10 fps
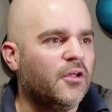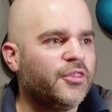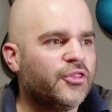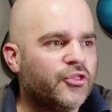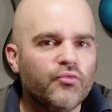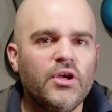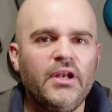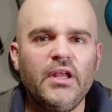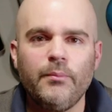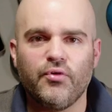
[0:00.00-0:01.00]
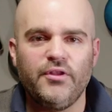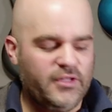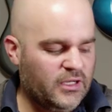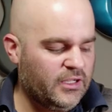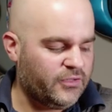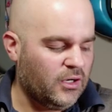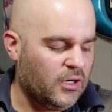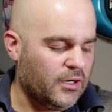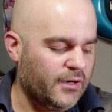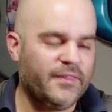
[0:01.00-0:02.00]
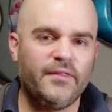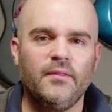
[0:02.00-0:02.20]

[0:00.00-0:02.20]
a 3D printed guitar